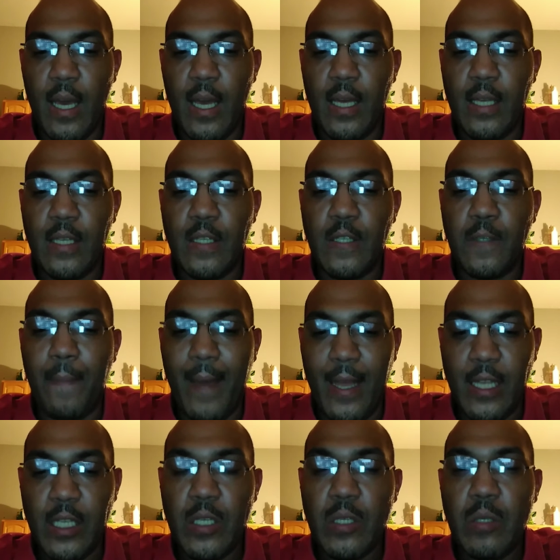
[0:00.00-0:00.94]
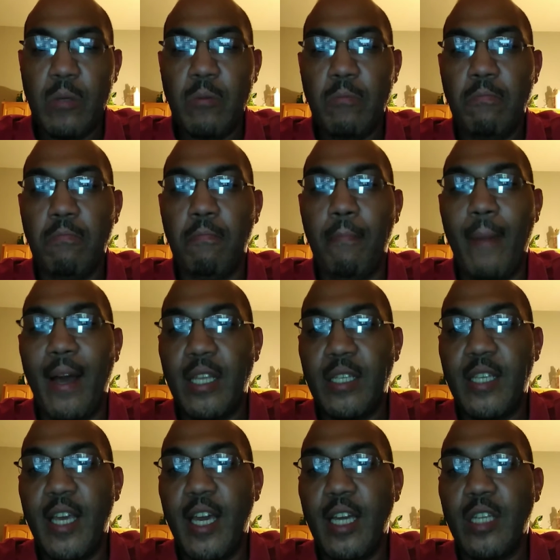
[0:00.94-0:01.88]
Spence might
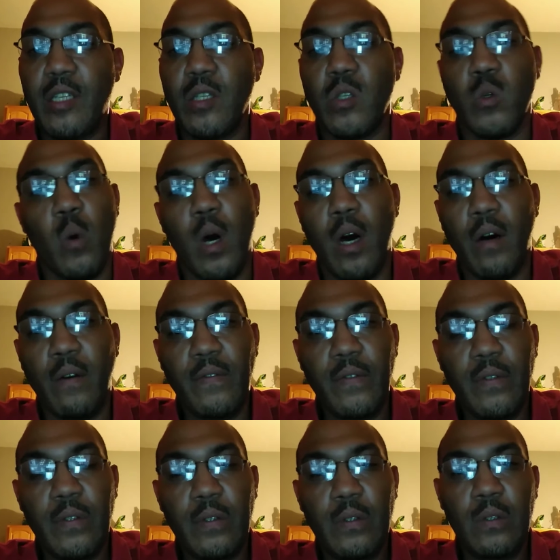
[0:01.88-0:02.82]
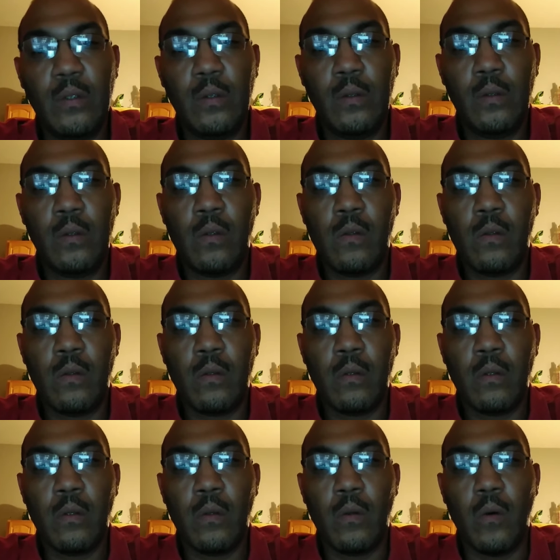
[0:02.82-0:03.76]
take it to 12
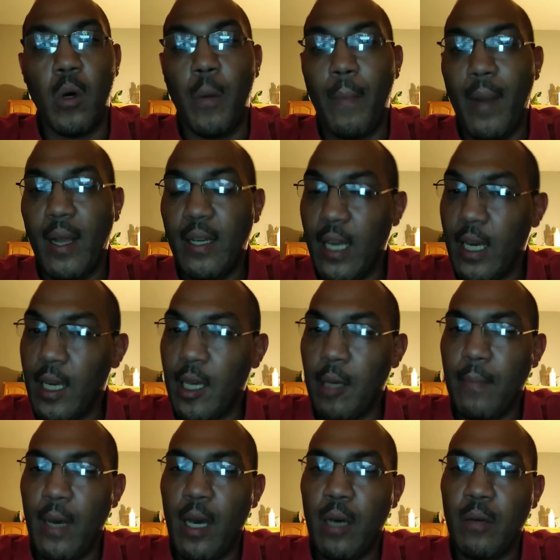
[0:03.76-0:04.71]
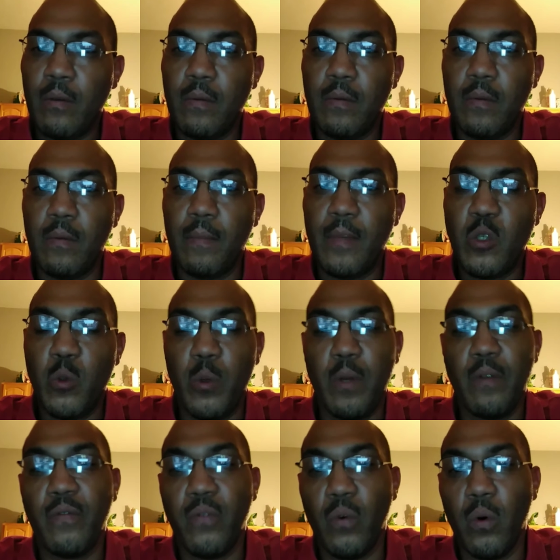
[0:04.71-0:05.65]
or might knock him out
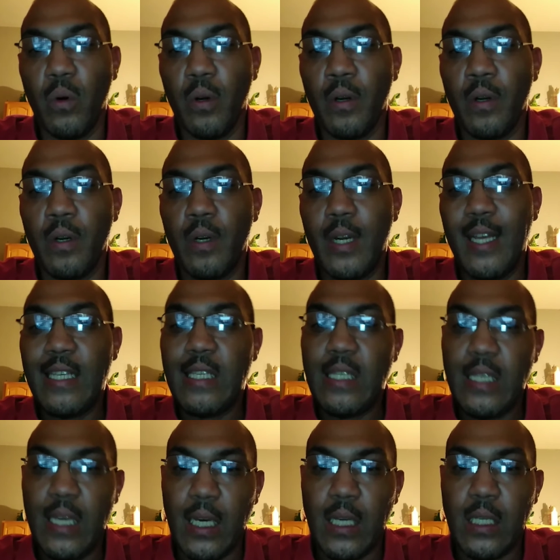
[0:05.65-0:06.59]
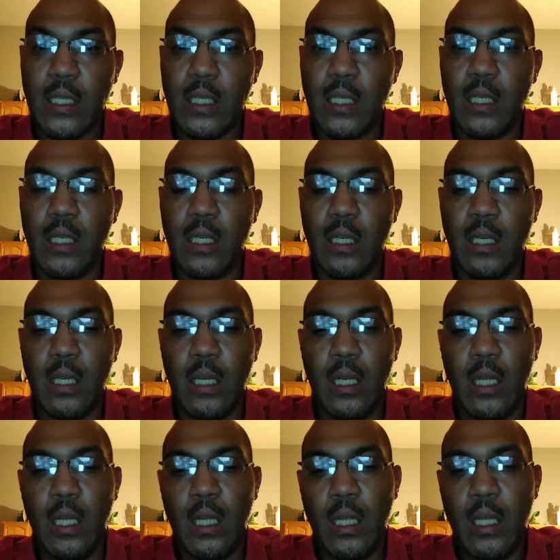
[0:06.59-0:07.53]
between 4 and 6.
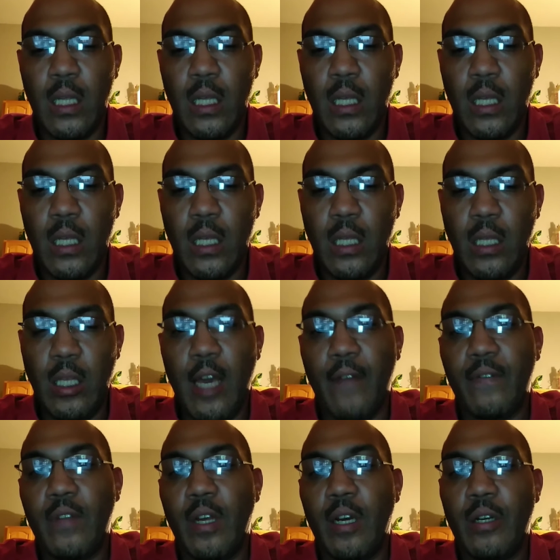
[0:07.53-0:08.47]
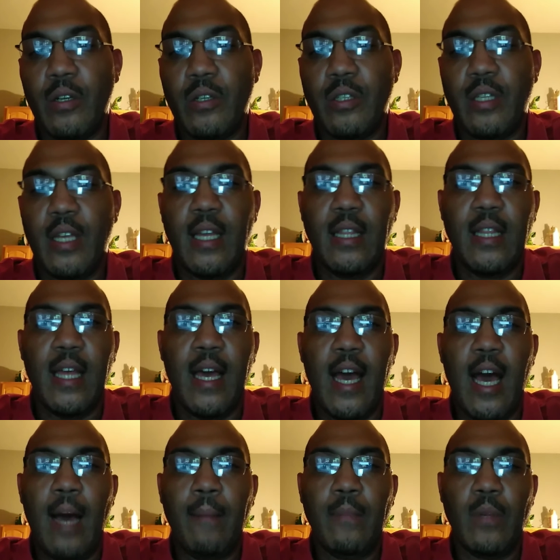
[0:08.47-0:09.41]
You have to understand that
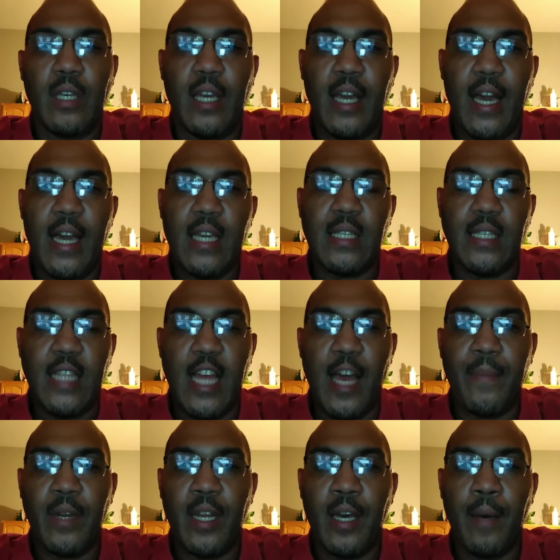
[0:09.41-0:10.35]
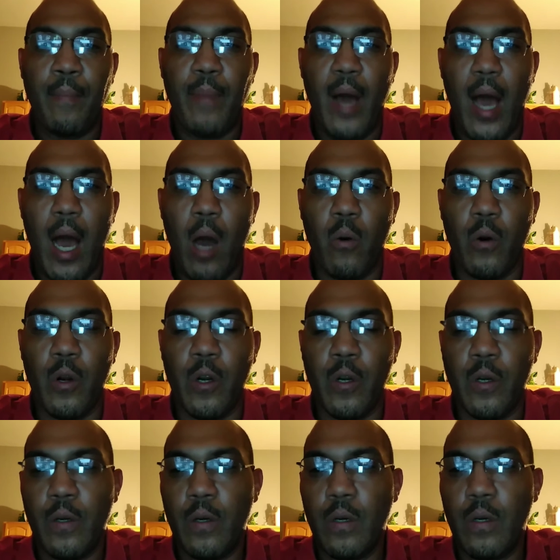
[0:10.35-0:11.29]
I'm looking at stamina, power,
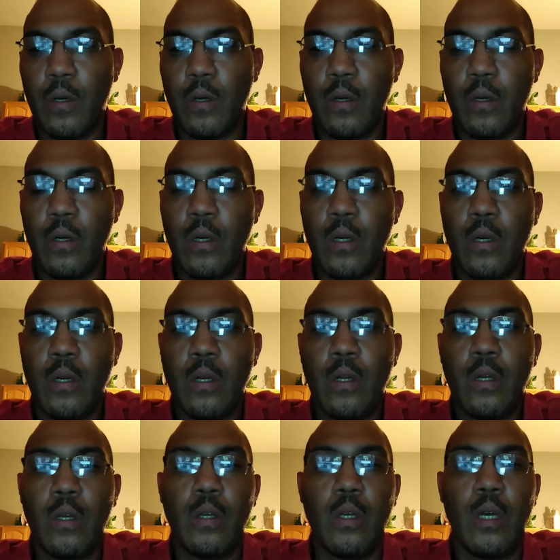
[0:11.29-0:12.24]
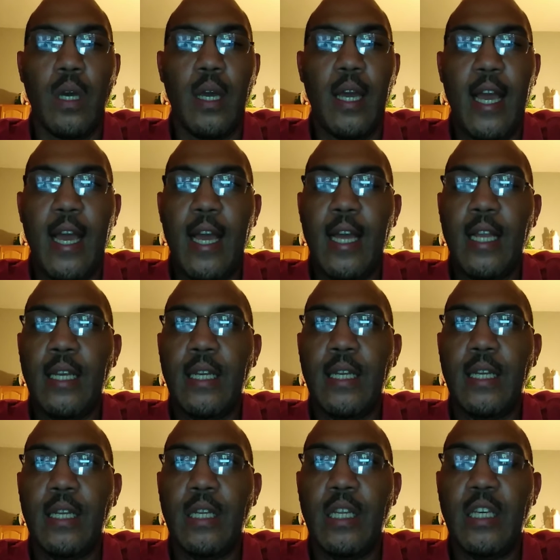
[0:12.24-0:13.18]
And
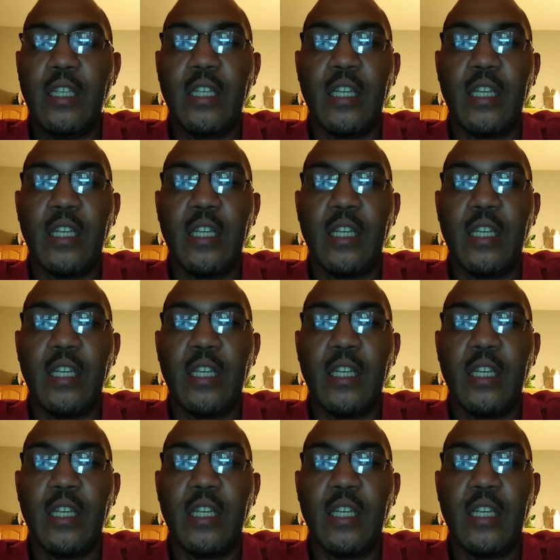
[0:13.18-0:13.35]
these are